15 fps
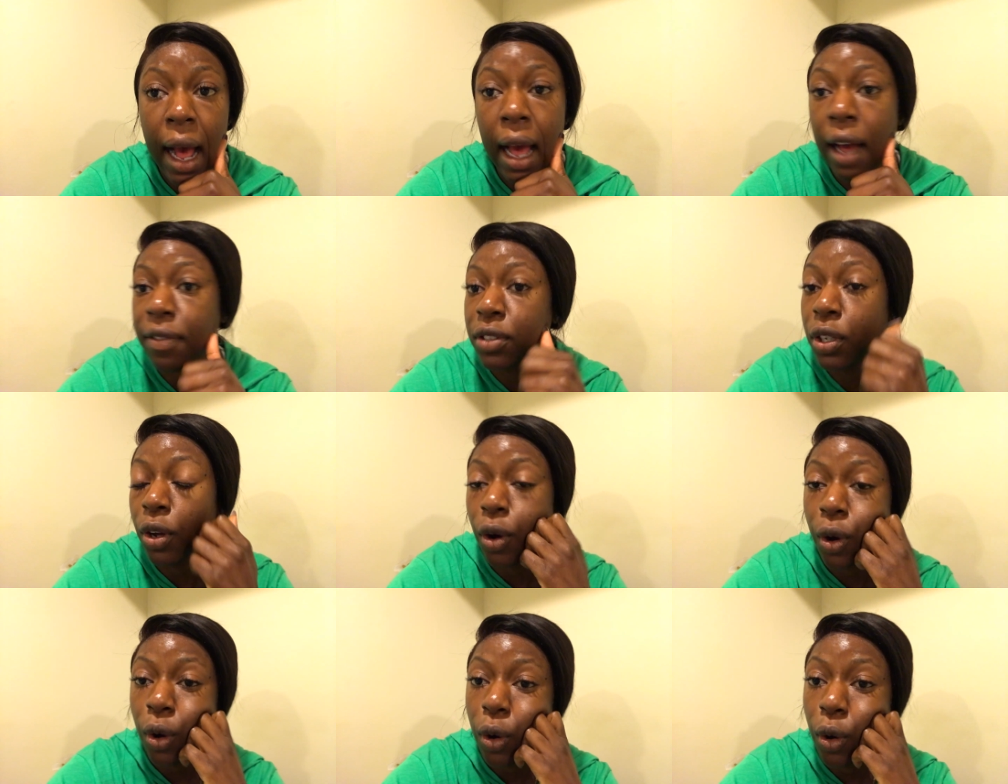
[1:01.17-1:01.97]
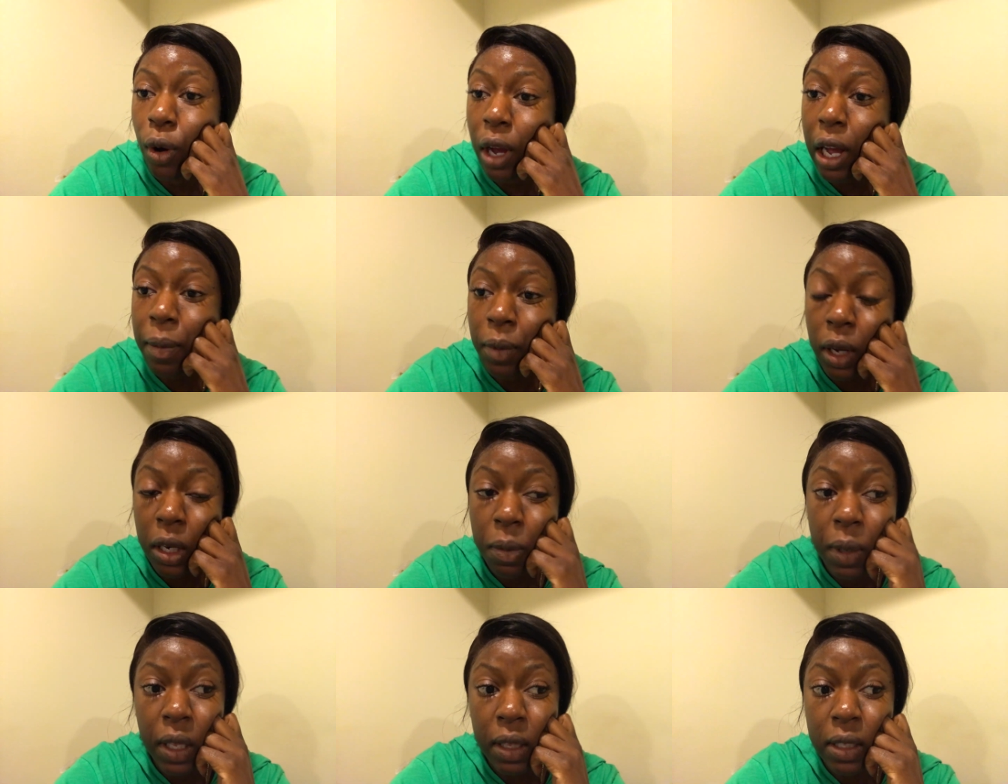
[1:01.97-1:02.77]
I have to go. I'm
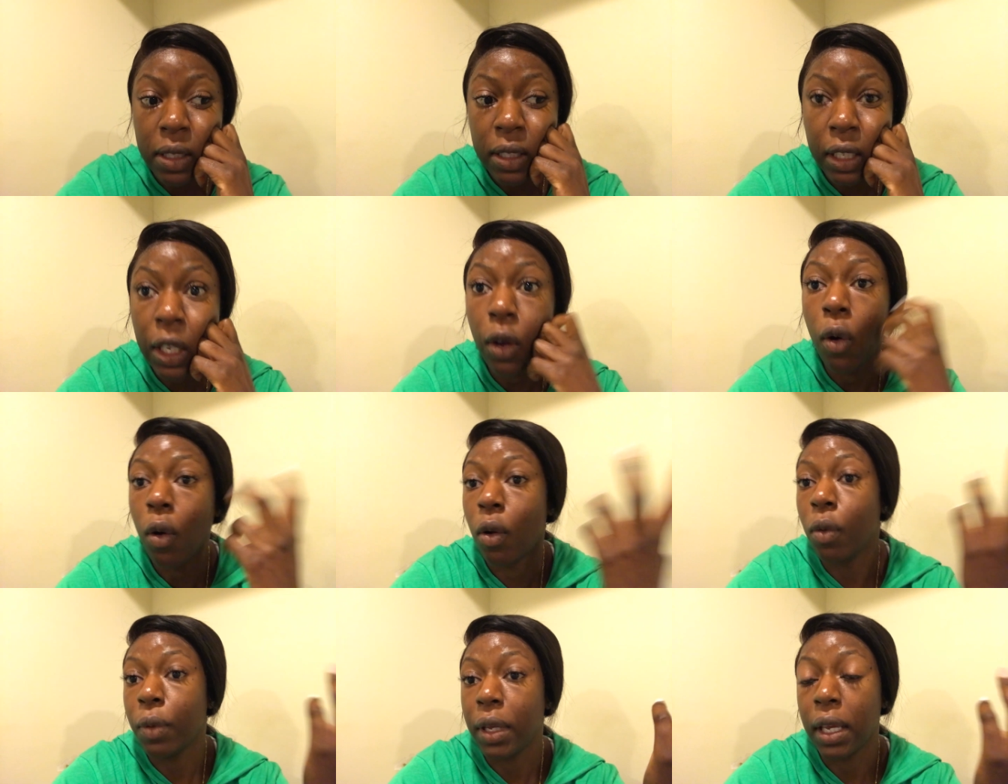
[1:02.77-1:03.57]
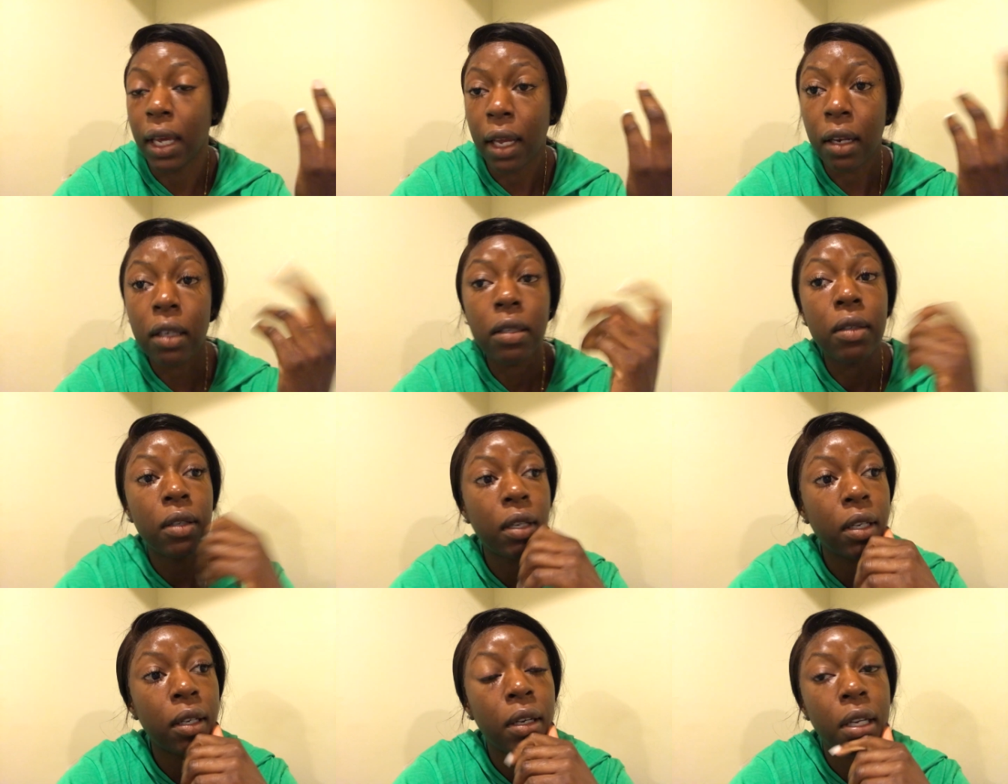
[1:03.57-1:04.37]
gonna be in the city all weekend
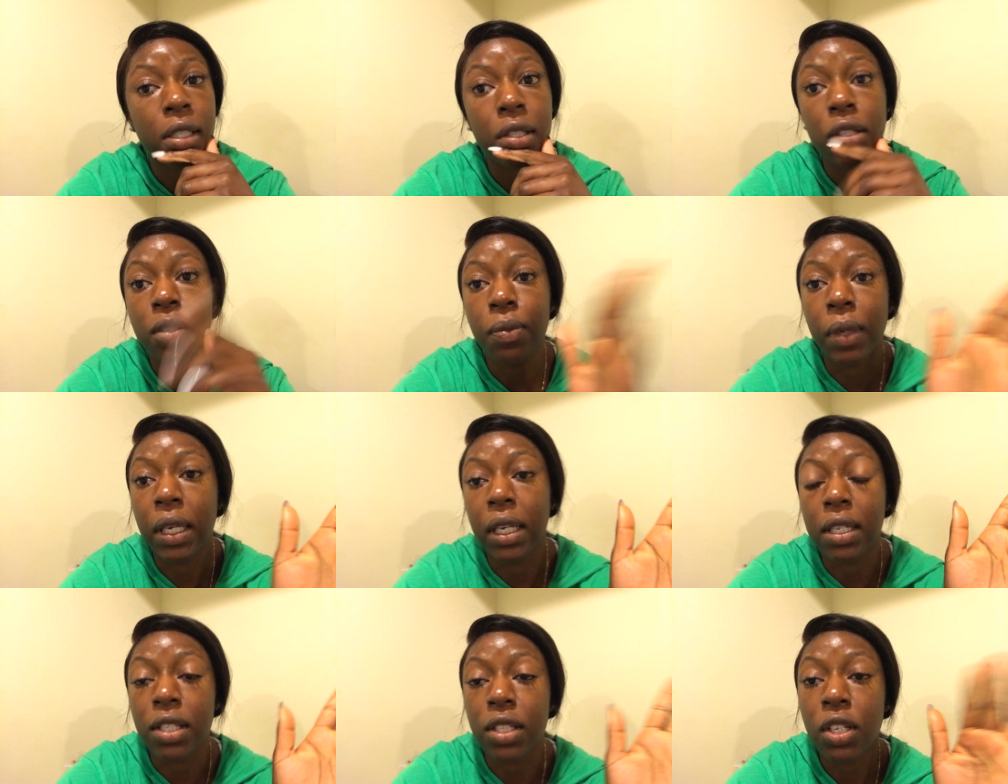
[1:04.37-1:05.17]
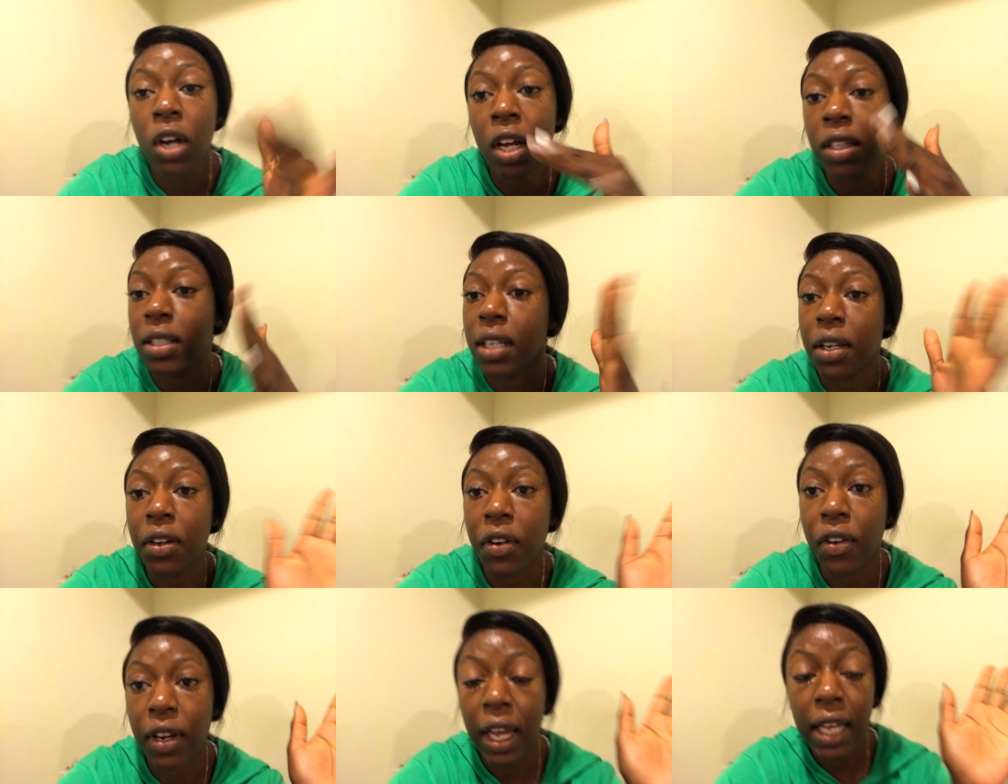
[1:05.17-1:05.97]
because this week is content
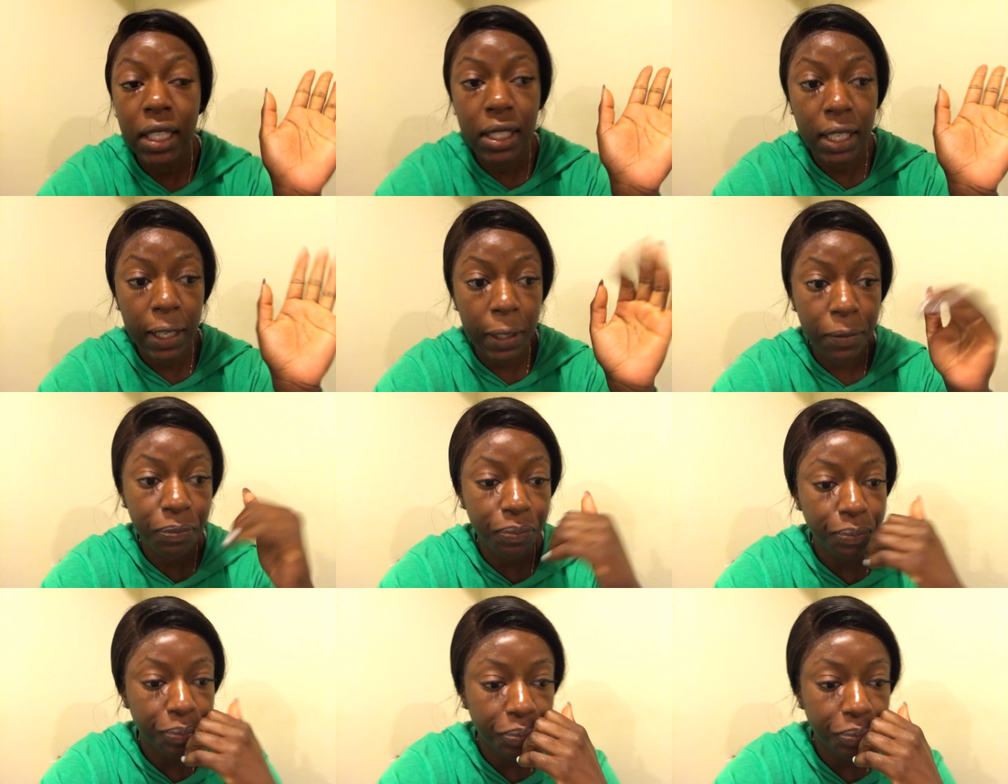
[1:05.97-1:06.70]
creating.